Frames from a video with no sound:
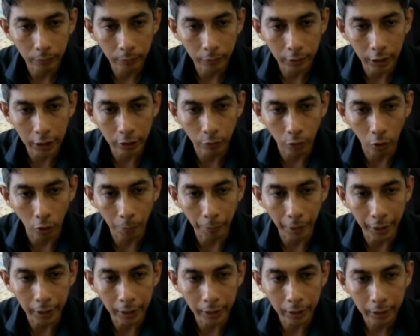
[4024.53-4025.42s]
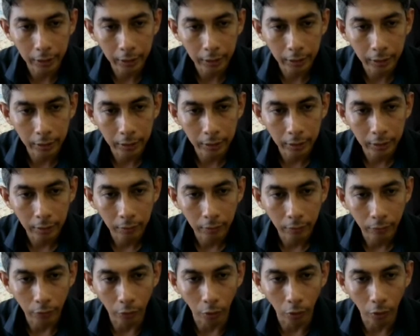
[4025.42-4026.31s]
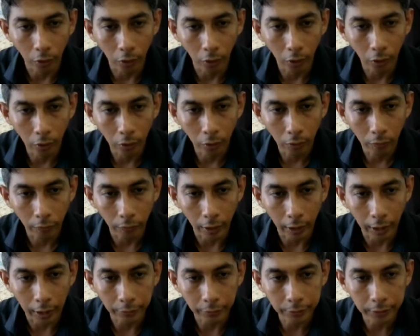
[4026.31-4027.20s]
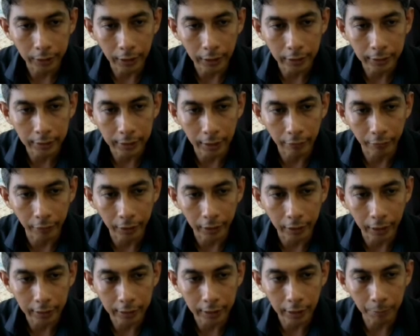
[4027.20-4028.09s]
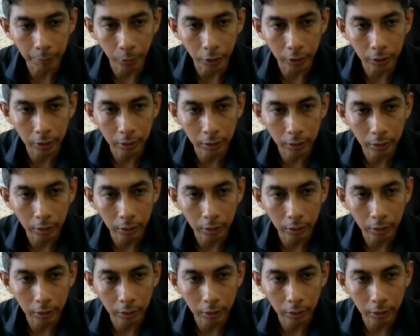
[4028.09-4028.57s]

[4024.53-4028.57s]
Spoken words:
this 4 bit, 4, 5, 6, 7 as input.